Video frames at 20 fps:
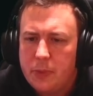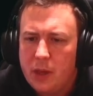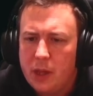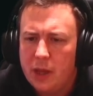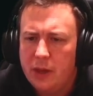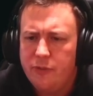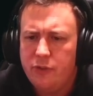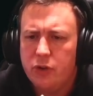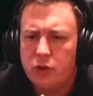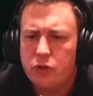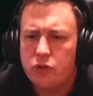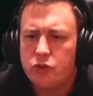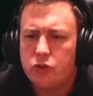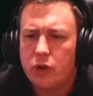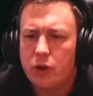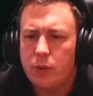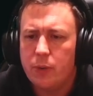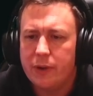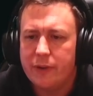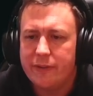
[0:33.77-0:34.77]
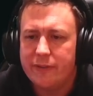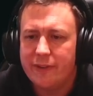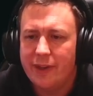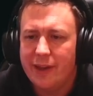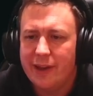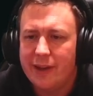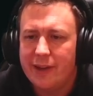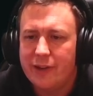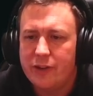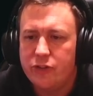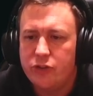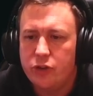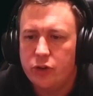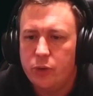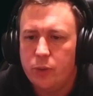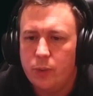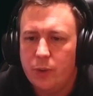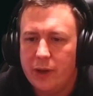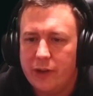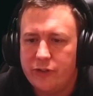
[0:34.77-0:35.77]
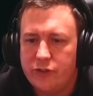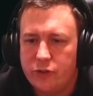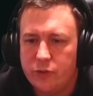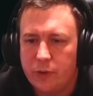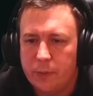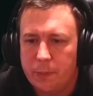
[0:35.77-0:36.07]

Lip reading: If you control exactly 2 legendary